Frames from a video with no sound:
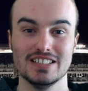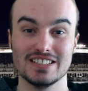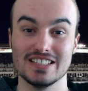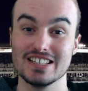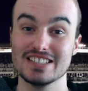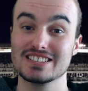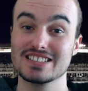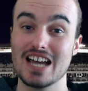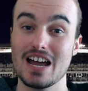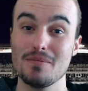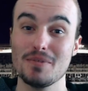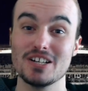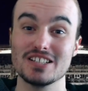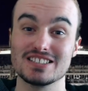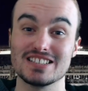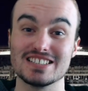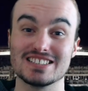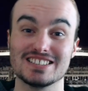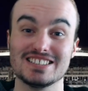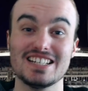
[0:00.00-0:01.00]
So this game
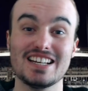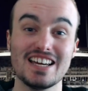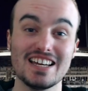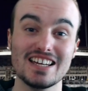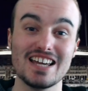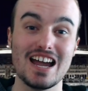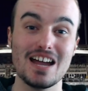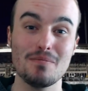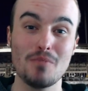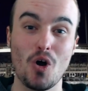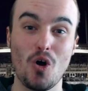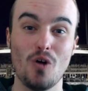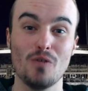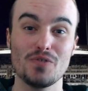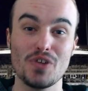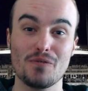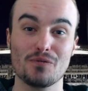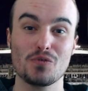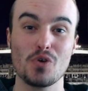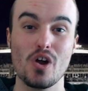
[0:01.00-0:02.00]
is the second game
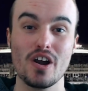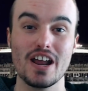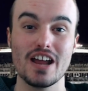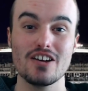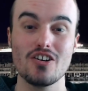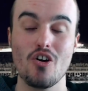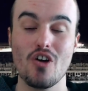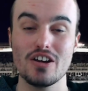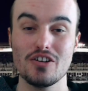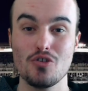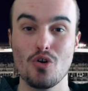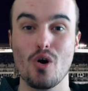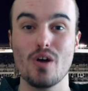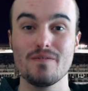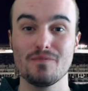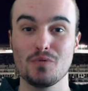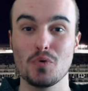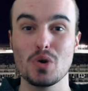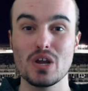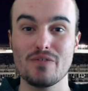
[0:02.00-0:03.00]
of the Friday night
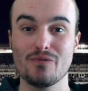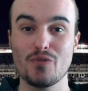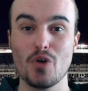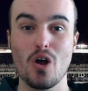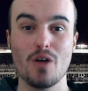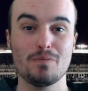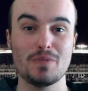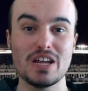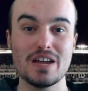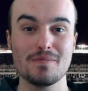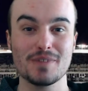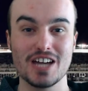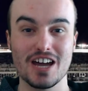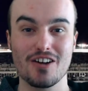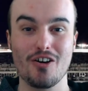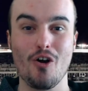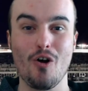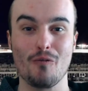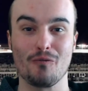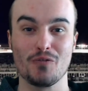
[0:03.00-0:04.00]
9.45pm
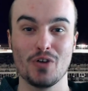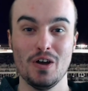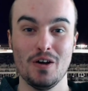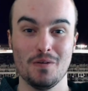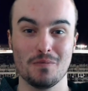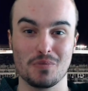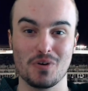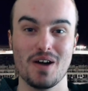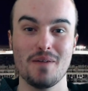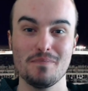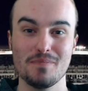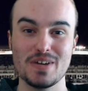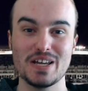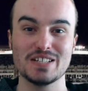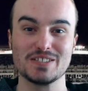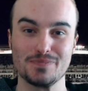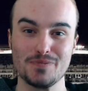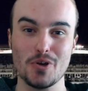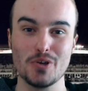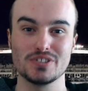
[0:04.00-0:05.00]
kickoff.
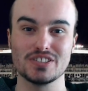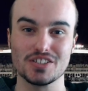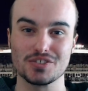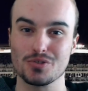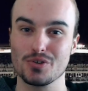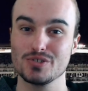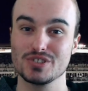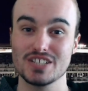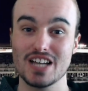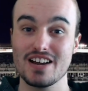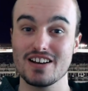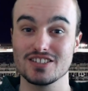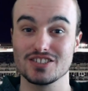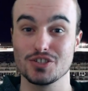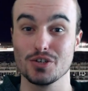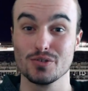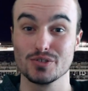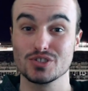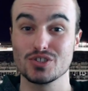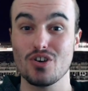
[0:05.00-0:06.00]
Brumbies versus Crusaders,
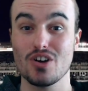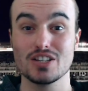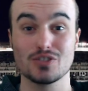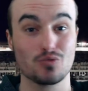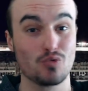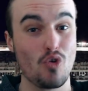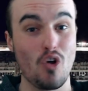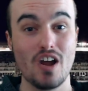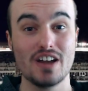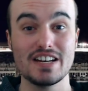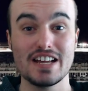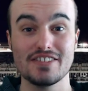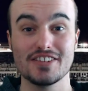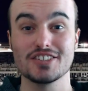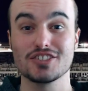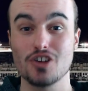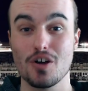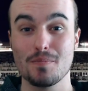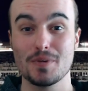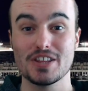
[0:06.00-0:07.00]
two sides right near
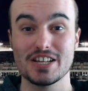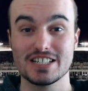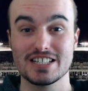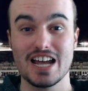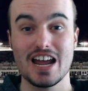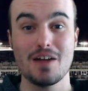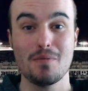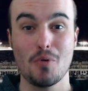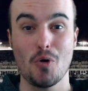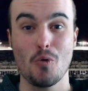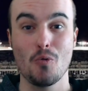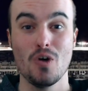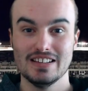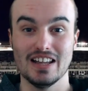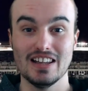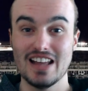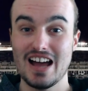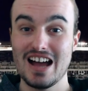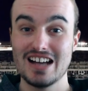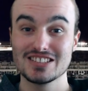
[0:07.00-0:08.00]
the top of the table.
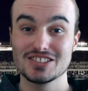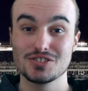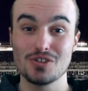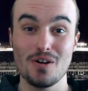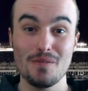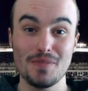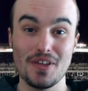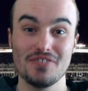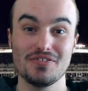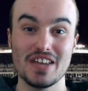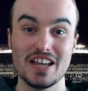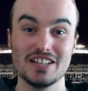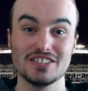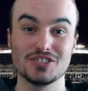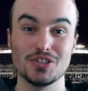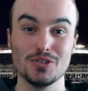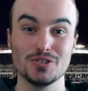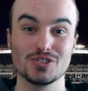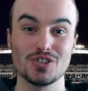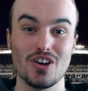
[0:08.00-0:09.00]
The last time that
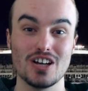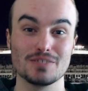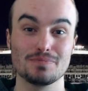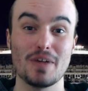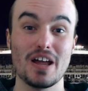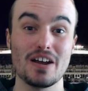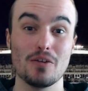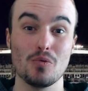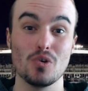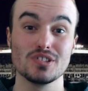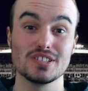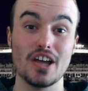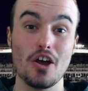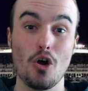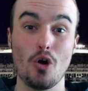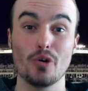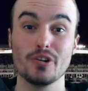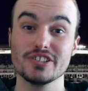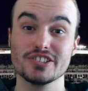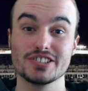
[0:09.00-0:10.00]
these two sides played, it was
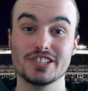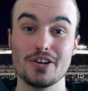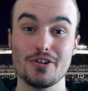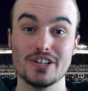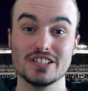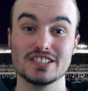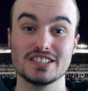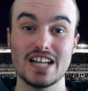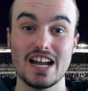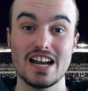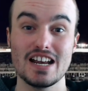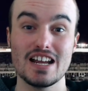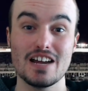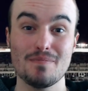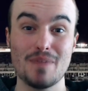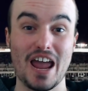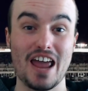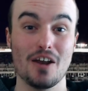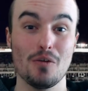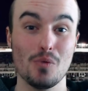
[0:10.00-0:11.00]
at Orange Theory
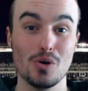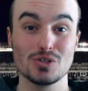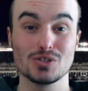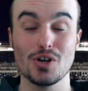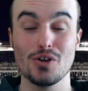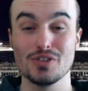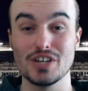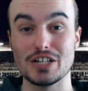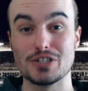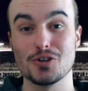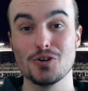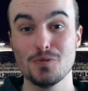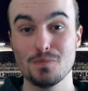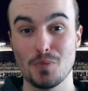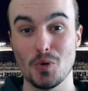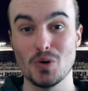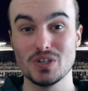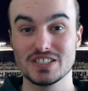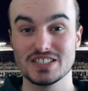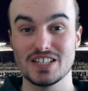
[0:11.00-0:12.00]
Stadium, and it was only two
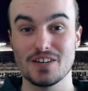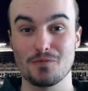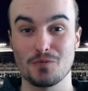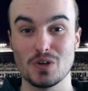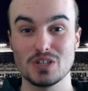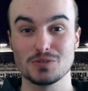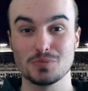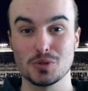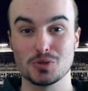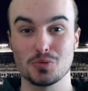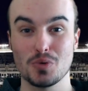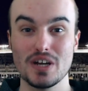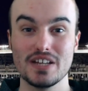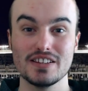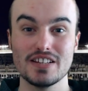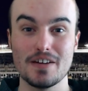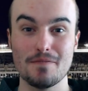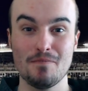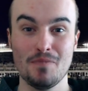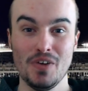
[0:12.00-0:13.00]
points difference
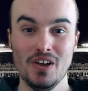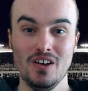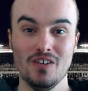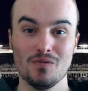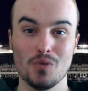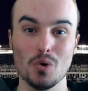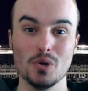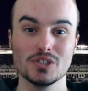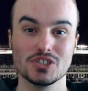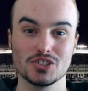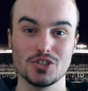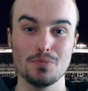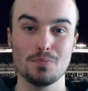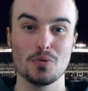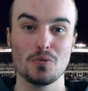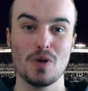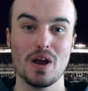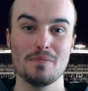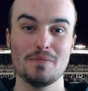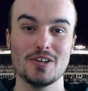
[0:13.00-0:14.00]
between them. For
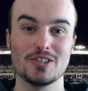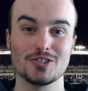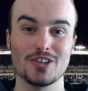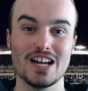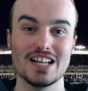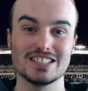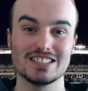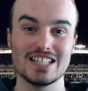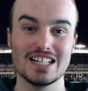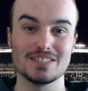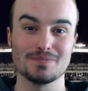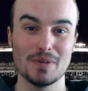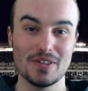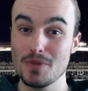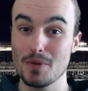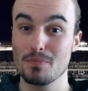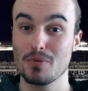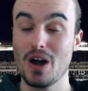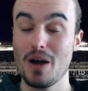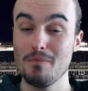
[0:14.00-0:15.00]
Super Rugby Trans
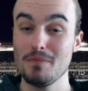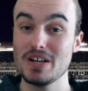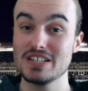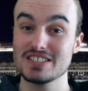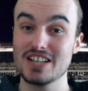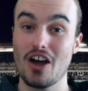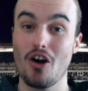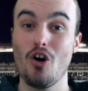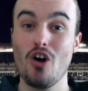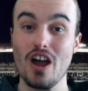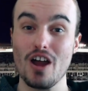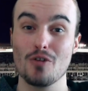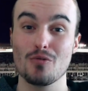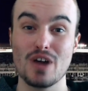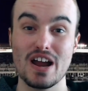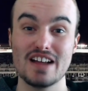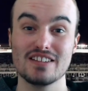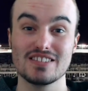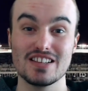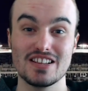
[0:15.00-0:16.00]
Tasman, the Brumbies are higher
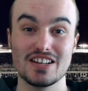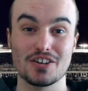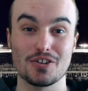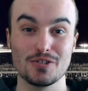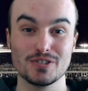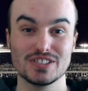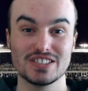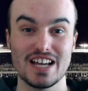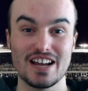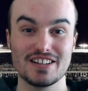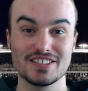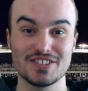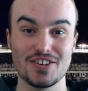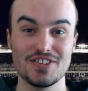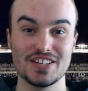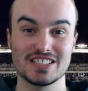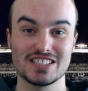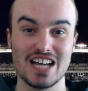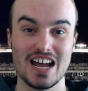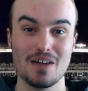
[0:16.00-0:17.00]
ranked than the Crusaders
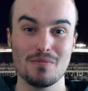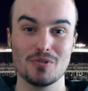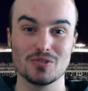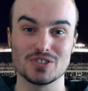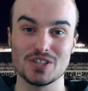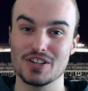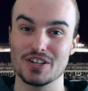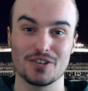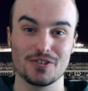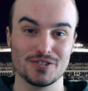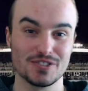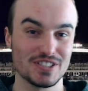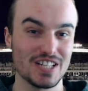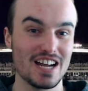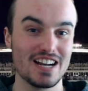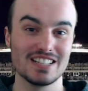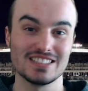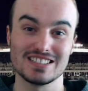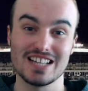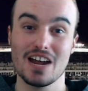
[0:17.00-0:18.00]
on the table, so the
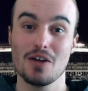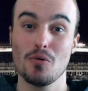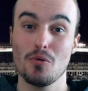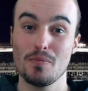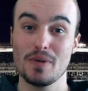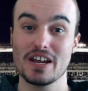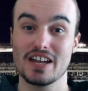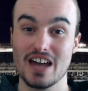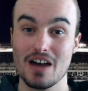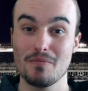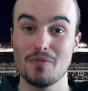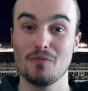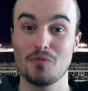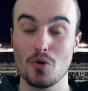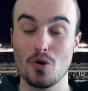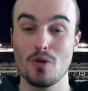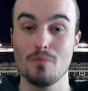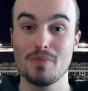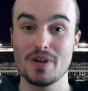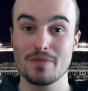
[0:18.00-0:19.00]
Crusaders, they will be coming
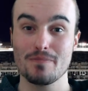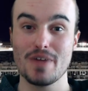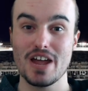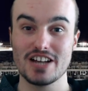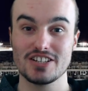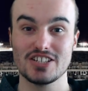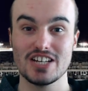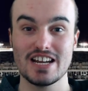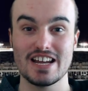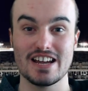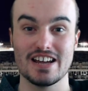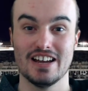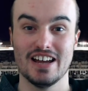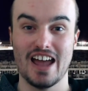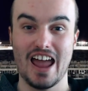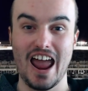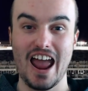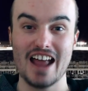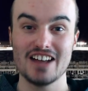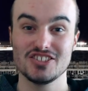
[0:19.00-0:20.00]
for a big match here
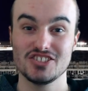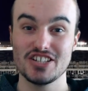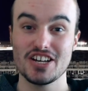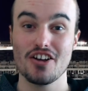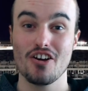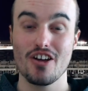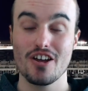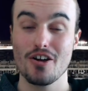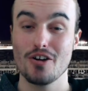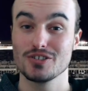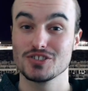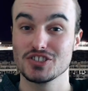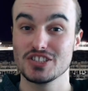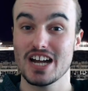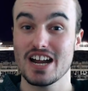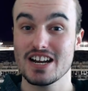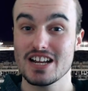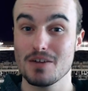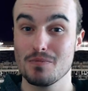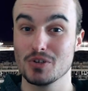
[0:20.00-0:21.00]
at GIO
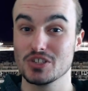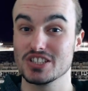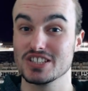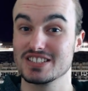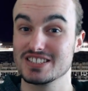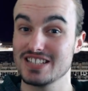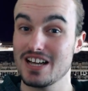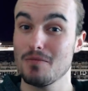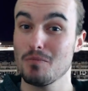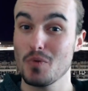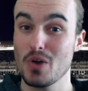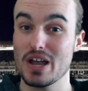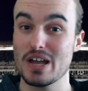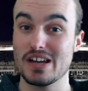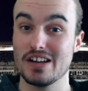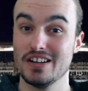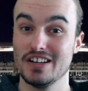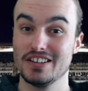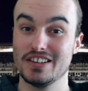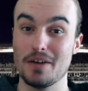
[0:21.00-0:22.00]
Stadium, which is
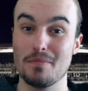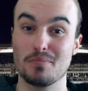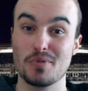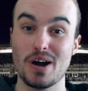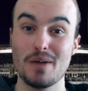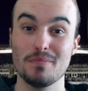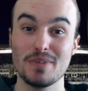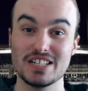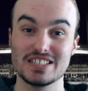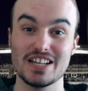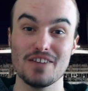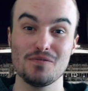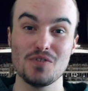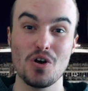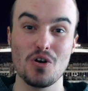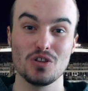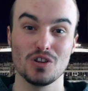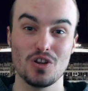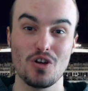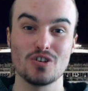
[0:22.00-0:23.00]
somewhere the Brumbies have
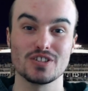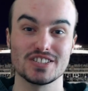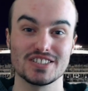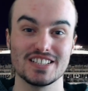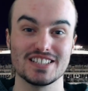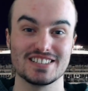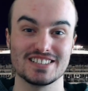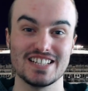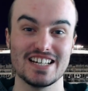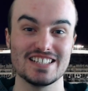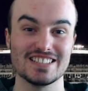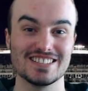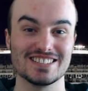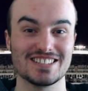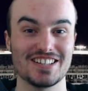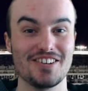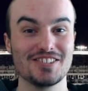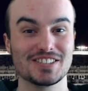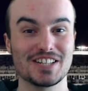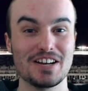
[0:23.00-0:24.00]
not lost this season,
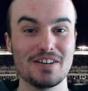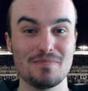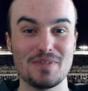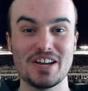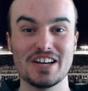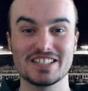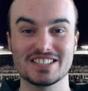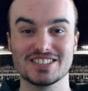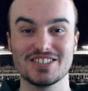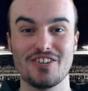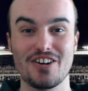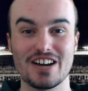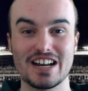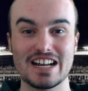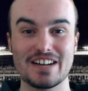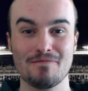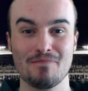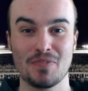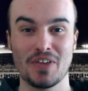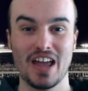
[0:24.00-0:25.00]
so it's going to be
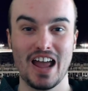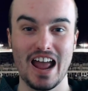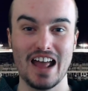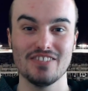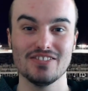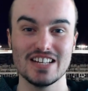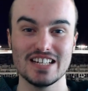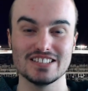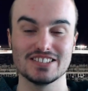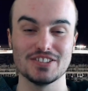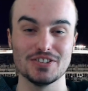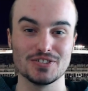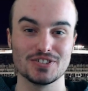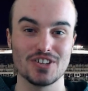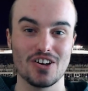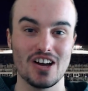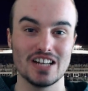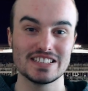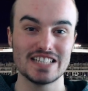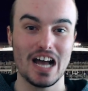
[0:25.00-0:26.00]
exciting. And these two
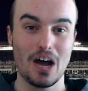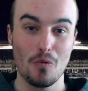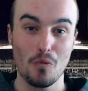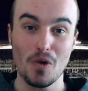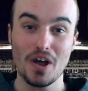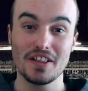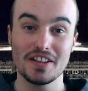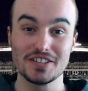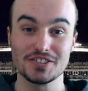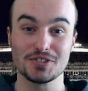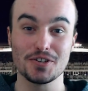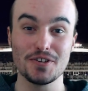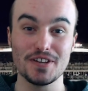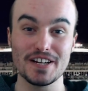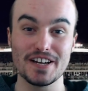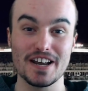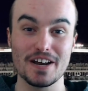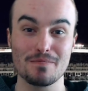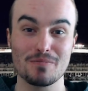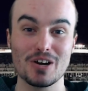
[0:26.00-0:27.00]
sides are well and
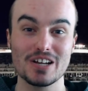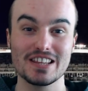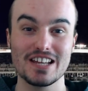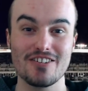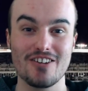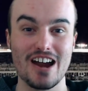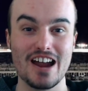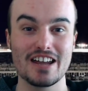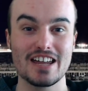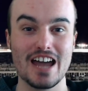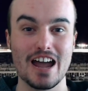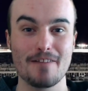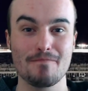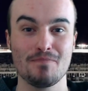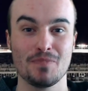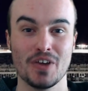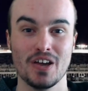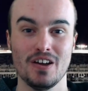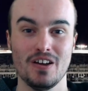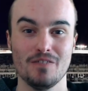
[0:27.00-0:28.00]
truly going to bring their A
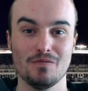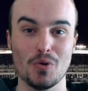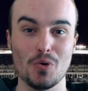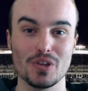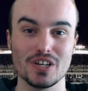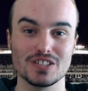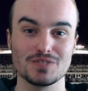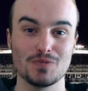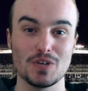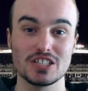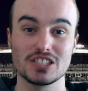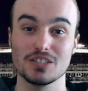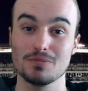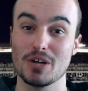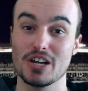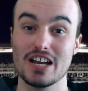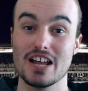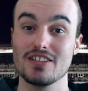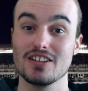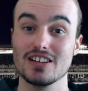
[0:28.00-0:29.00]
game for this fixture,
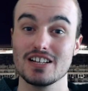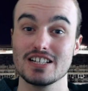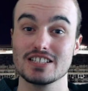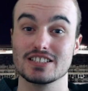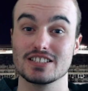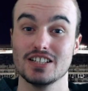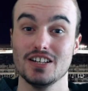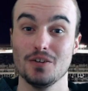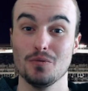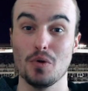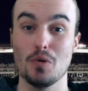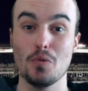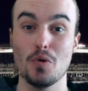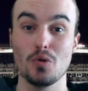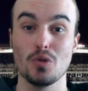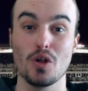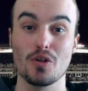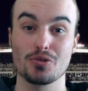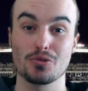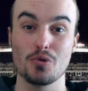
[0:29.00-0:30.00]
but nonetheless, we
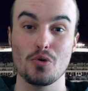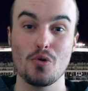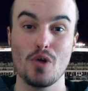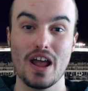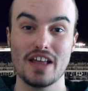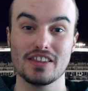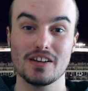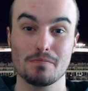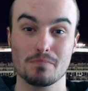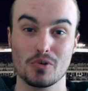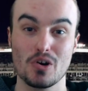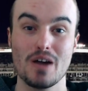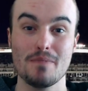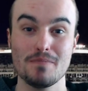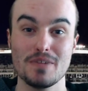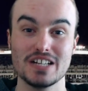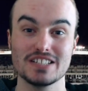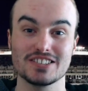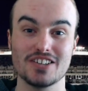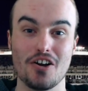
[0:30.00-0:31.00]
will look through at the
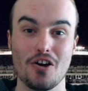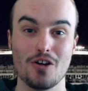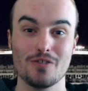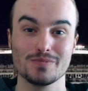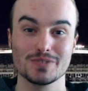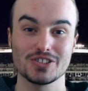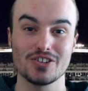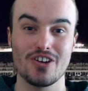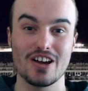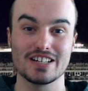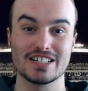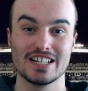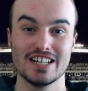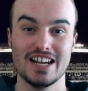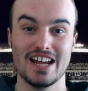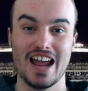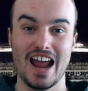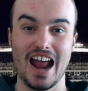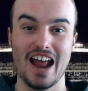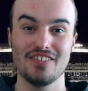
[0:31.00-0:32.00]
Brumbies, the home side,
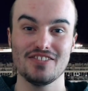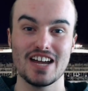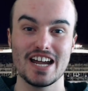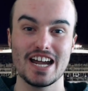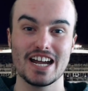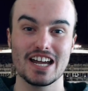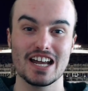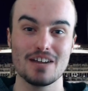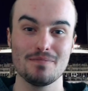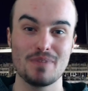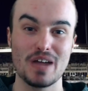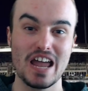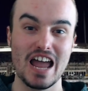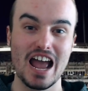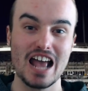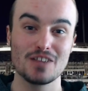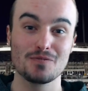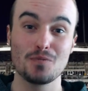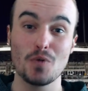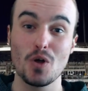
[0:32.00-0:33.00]
and they are going to be as